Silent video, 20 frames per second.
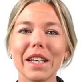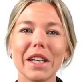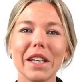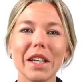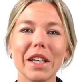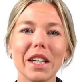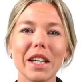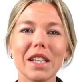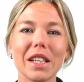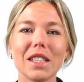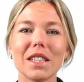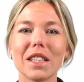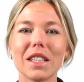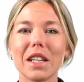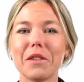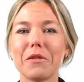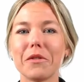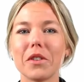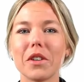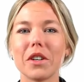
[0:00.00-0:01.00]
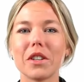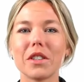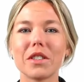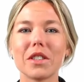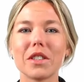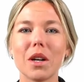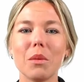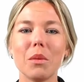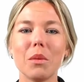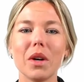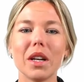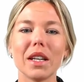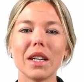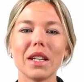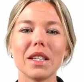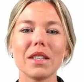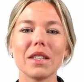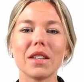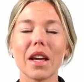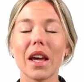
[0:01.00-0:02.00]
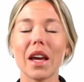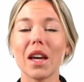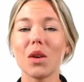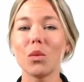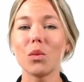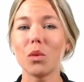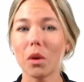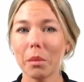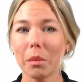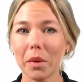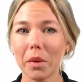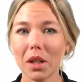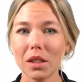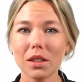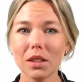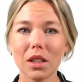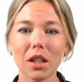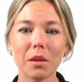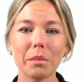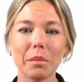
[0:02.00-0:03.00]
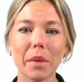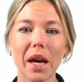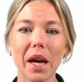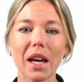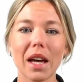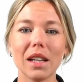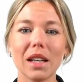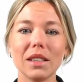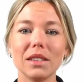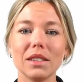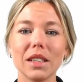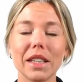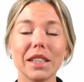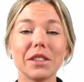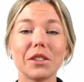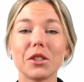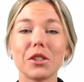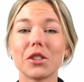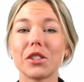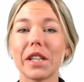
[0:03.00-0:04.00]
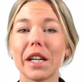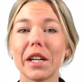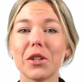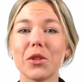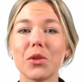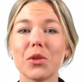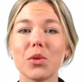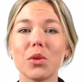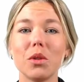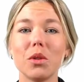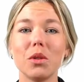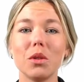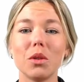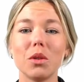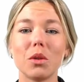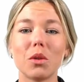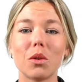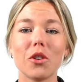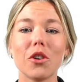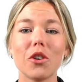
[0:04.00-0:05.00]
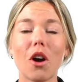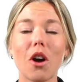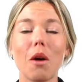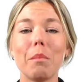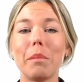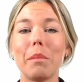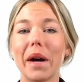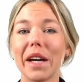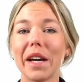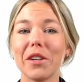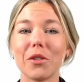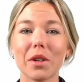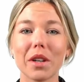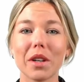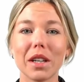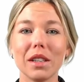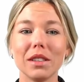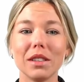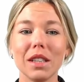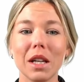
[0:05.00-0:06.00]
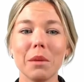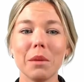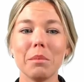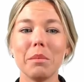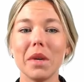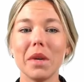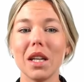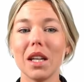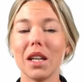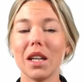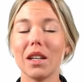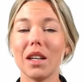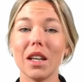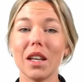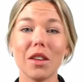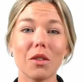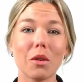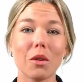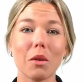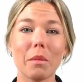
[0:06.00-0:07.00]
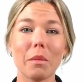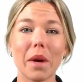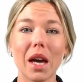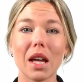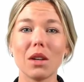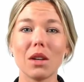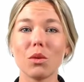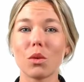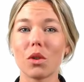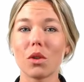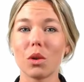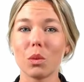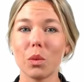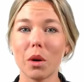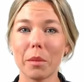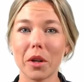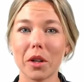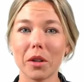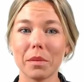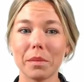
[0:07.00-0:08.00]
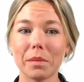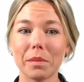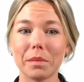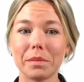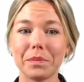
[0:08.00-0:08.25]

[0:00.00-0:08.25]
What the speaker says: it is if someone is a woman, a man, intersexual, or non-binary, meaning neither a man nor a woman.